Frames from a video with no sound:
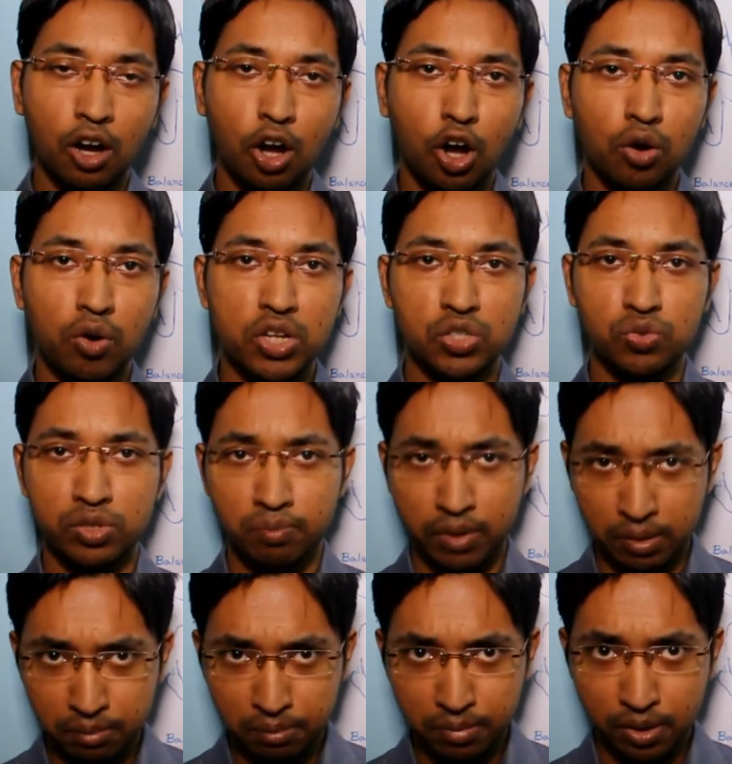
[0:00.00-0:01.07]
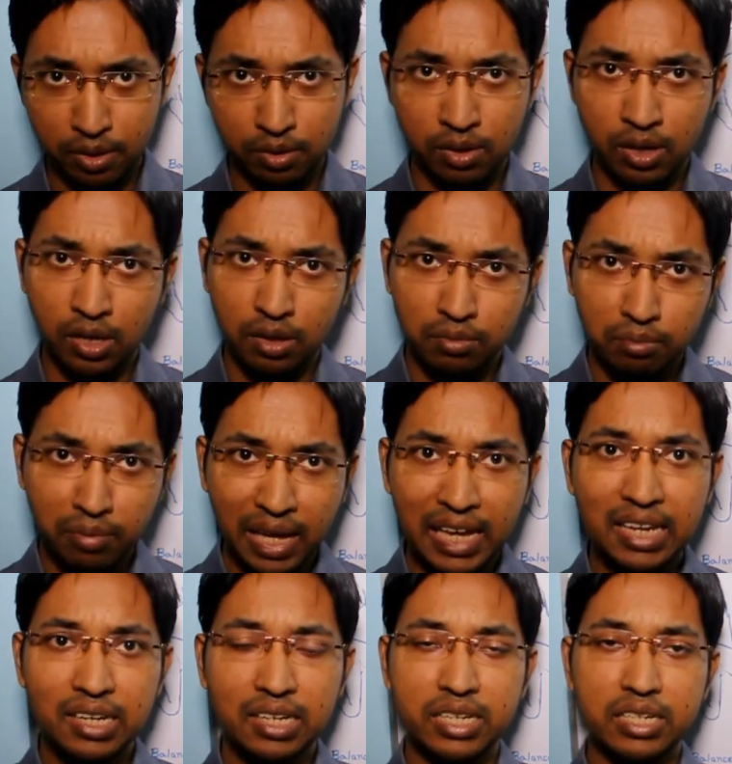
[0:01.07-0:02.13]
always remember,
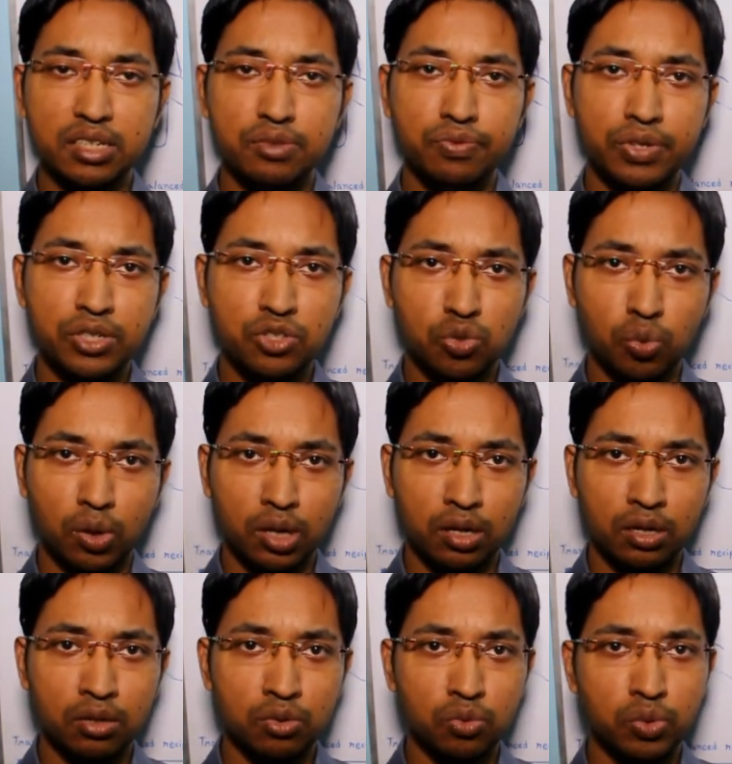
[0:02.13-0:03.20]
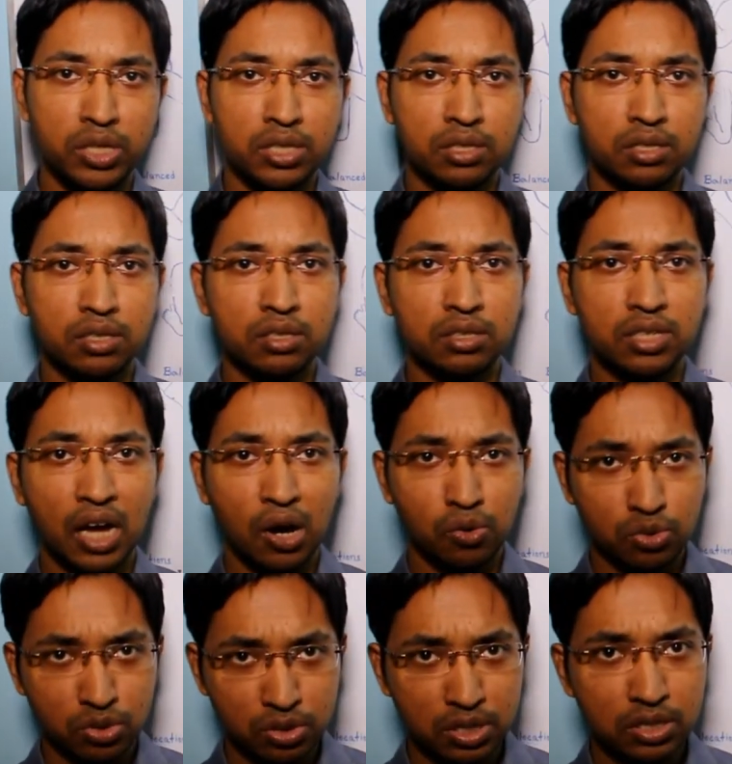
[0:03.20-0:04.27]
male individuals with
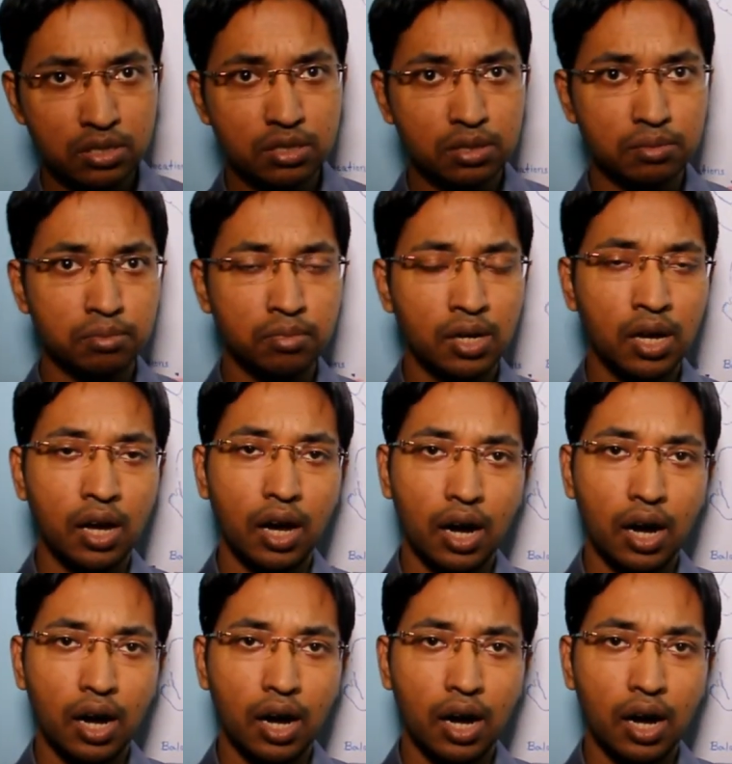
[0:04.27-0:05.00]
Down syndrome